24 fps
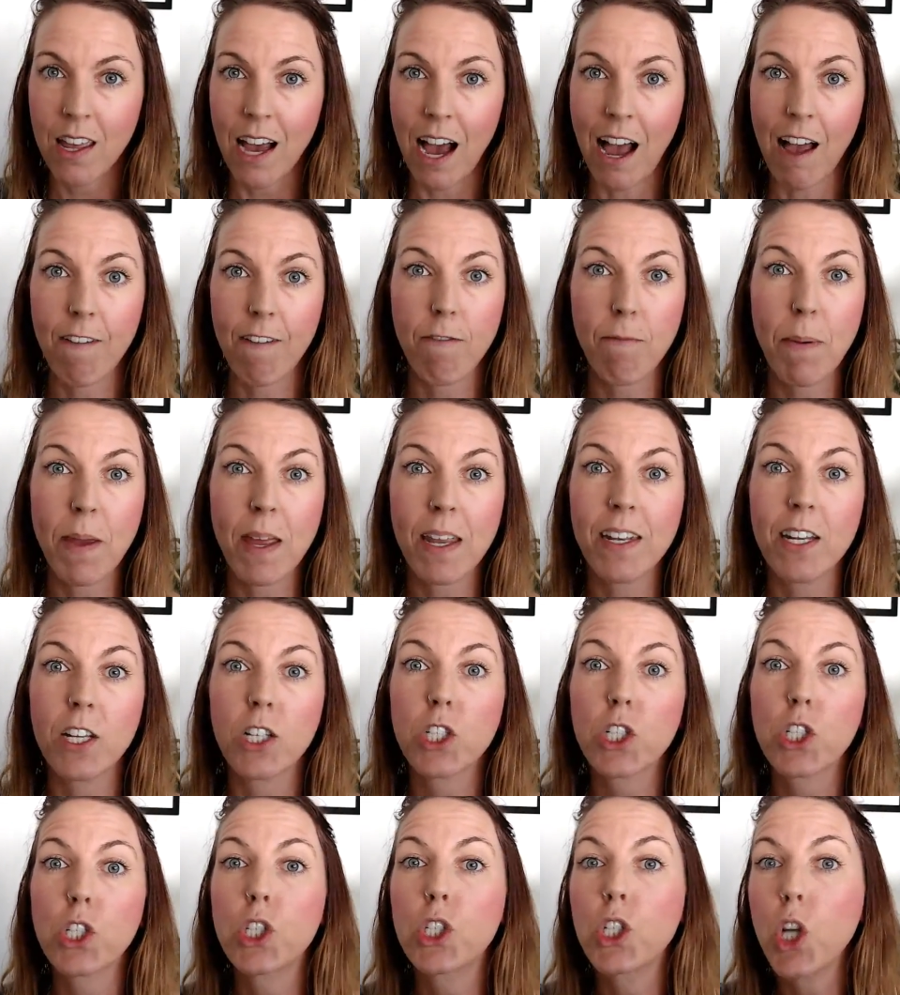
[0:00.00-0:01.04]
I've been
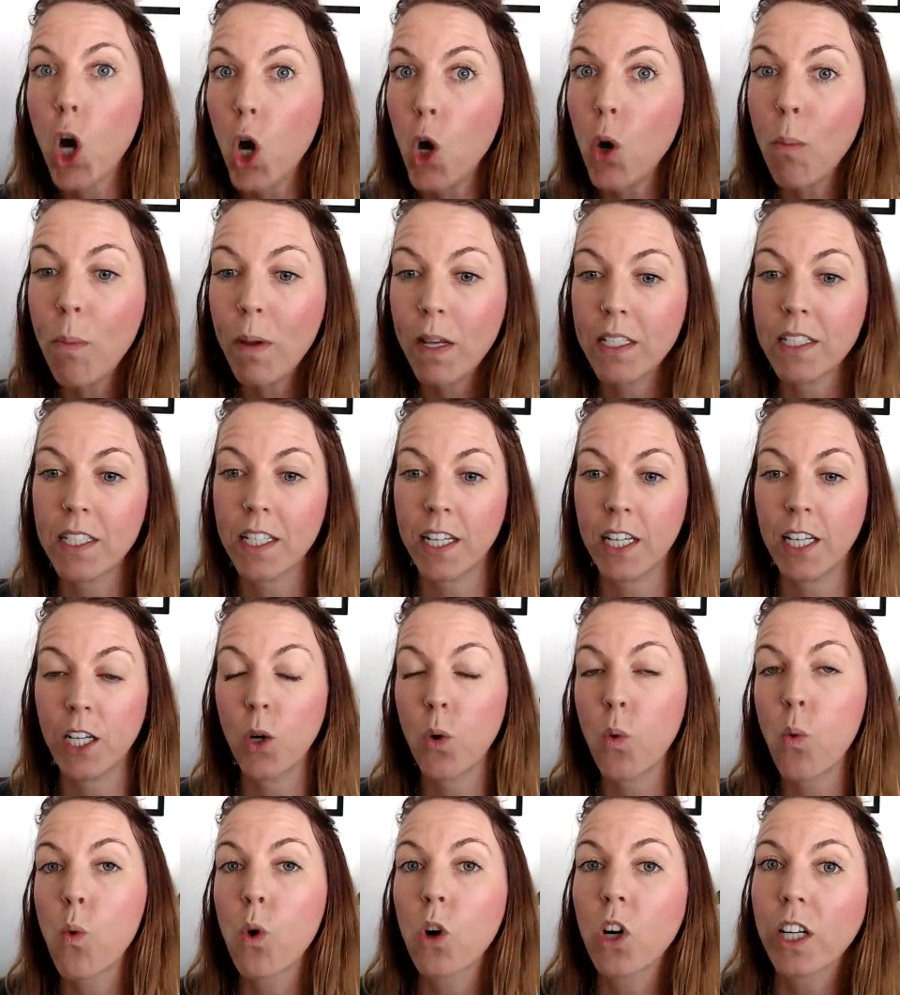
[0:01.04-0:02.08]
so busy
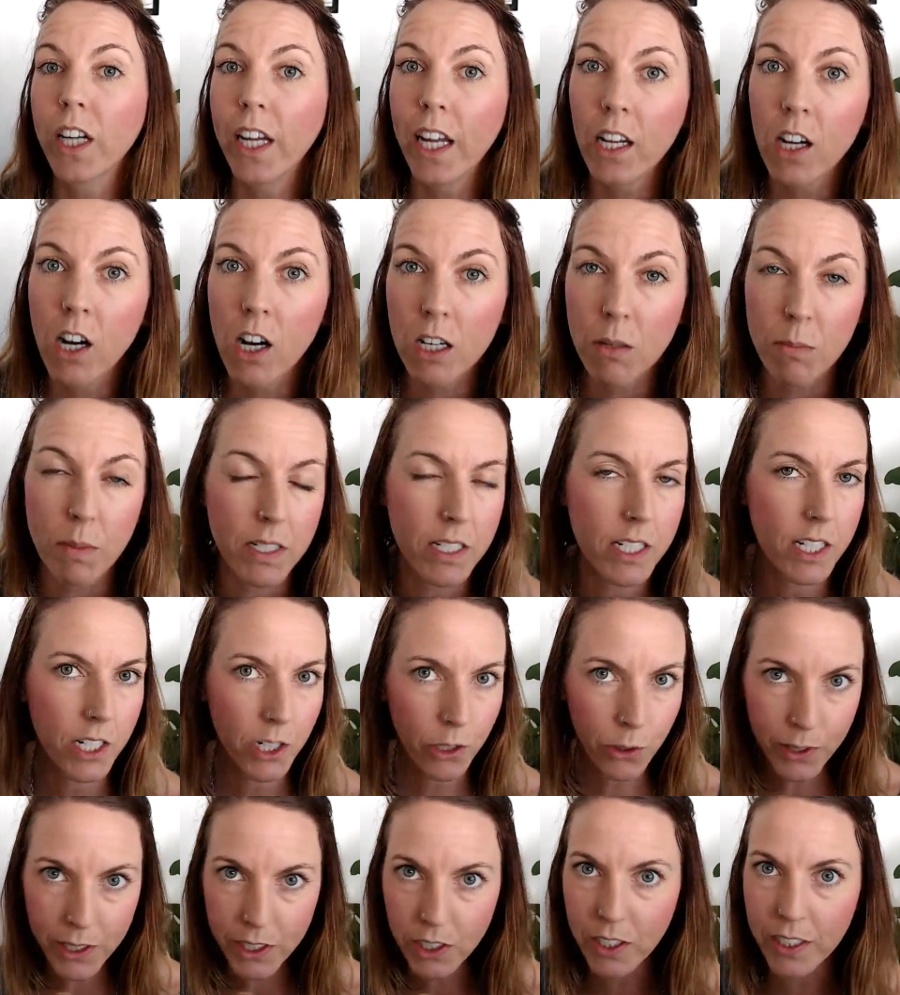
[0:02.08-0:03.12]
working on
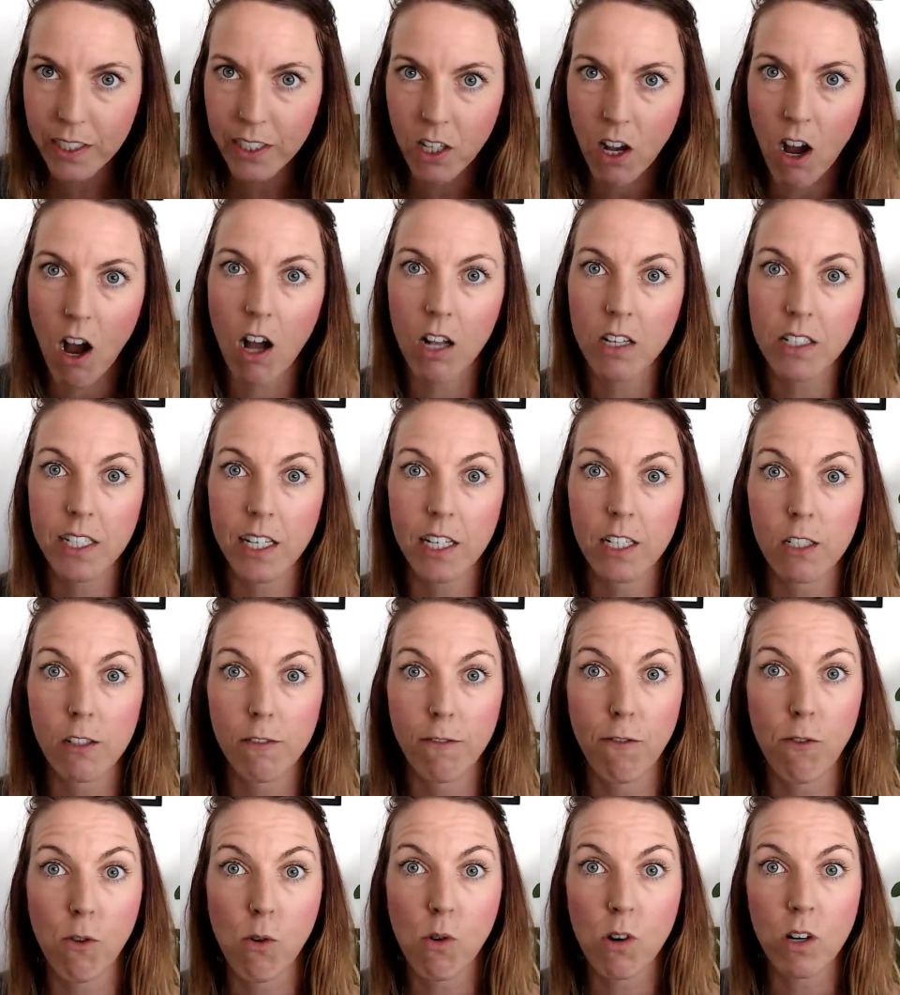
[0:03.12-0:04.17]
material and content
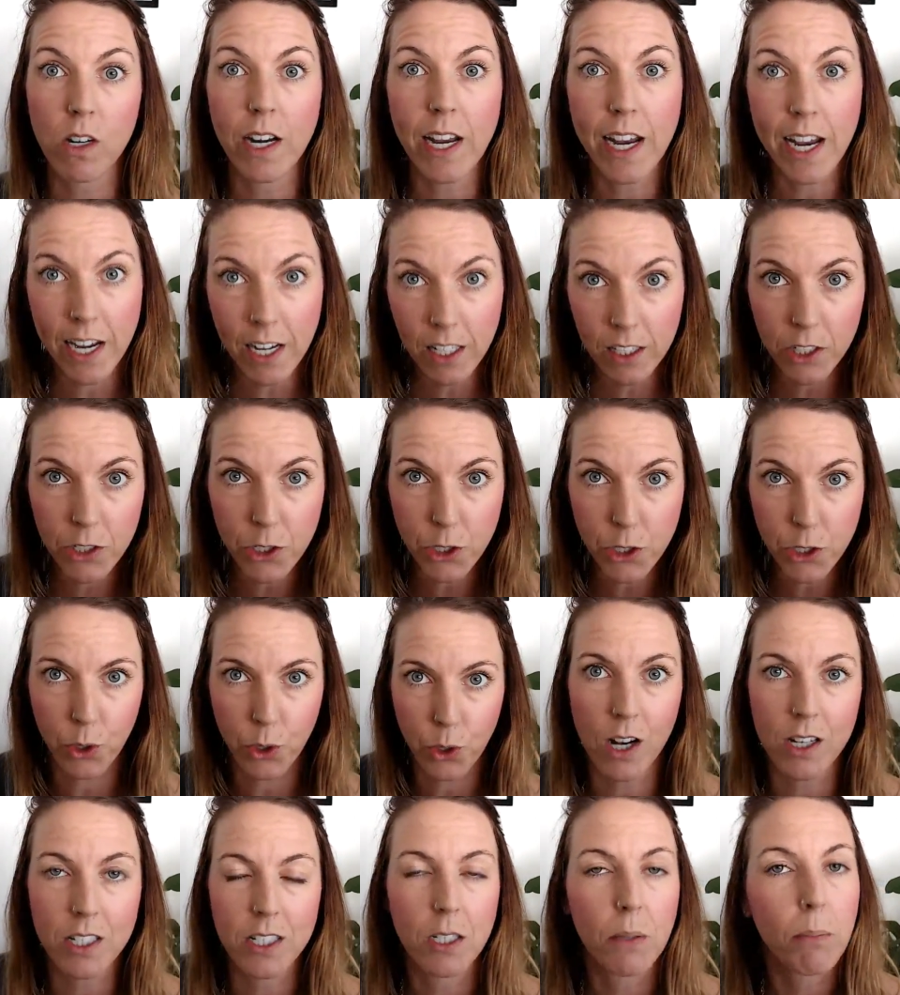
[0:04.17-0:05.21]
for English
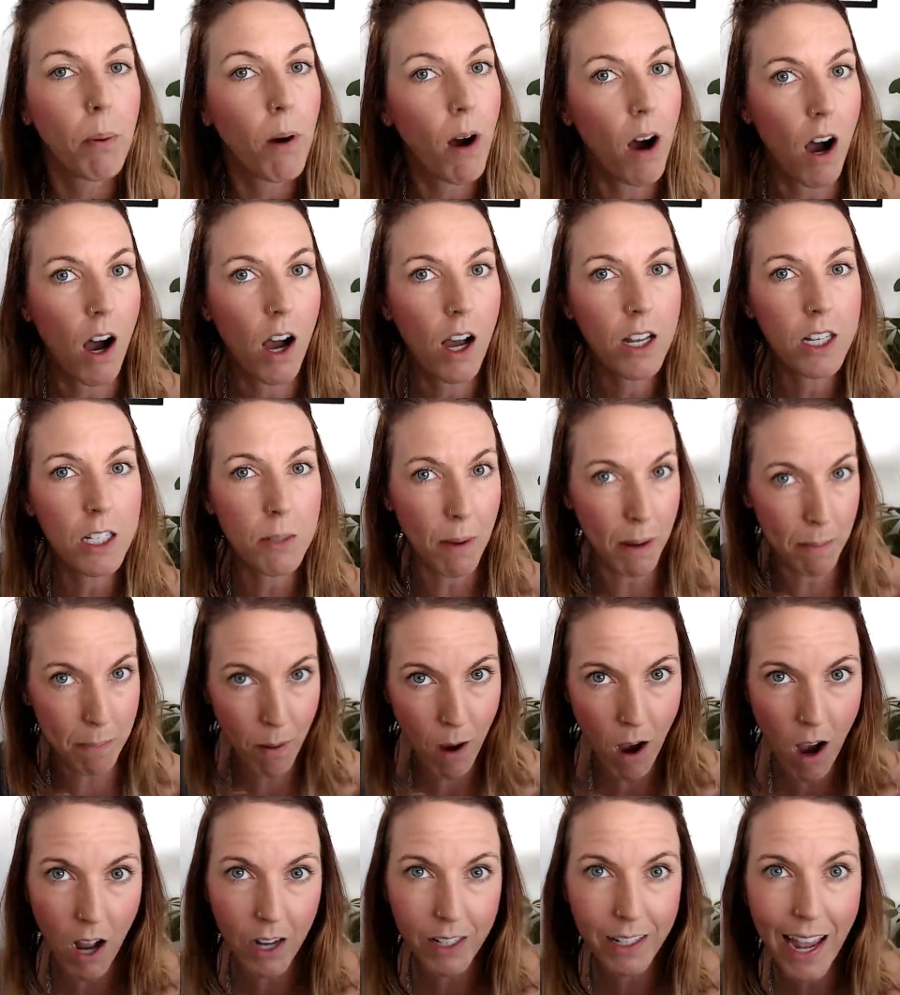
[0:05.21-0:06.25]
Across the Pond, my
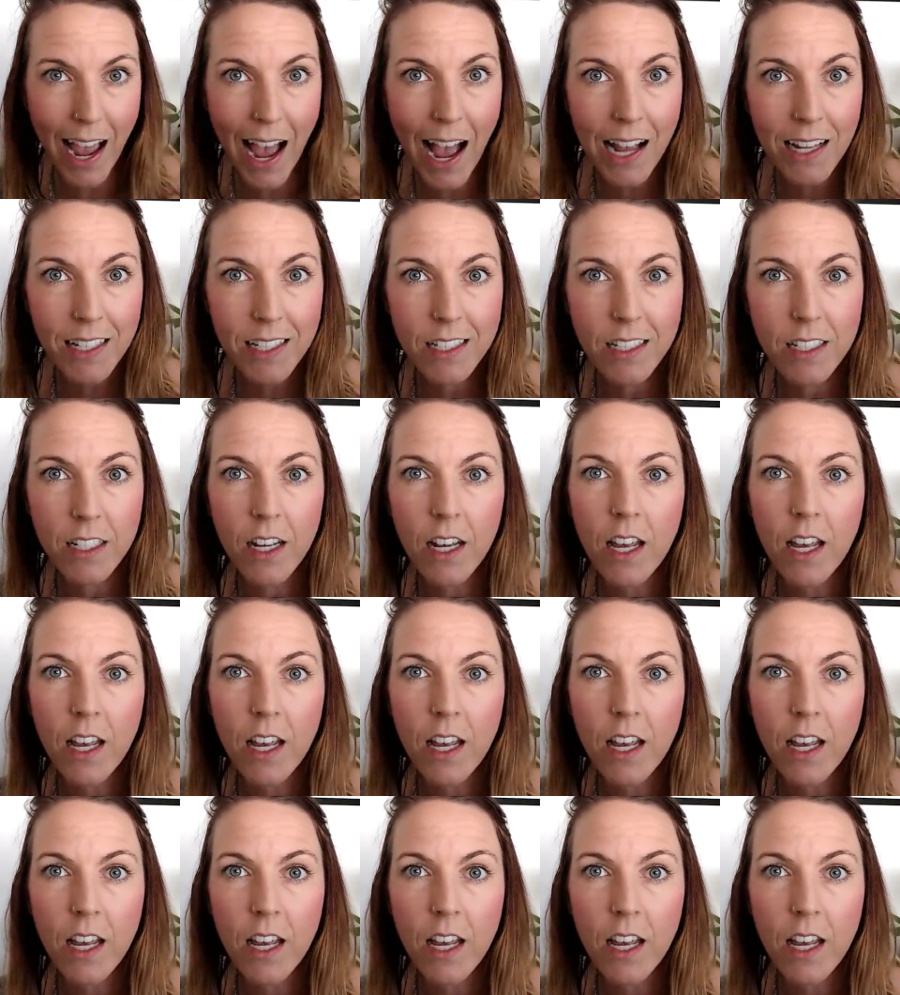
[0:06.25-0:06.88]
podcast.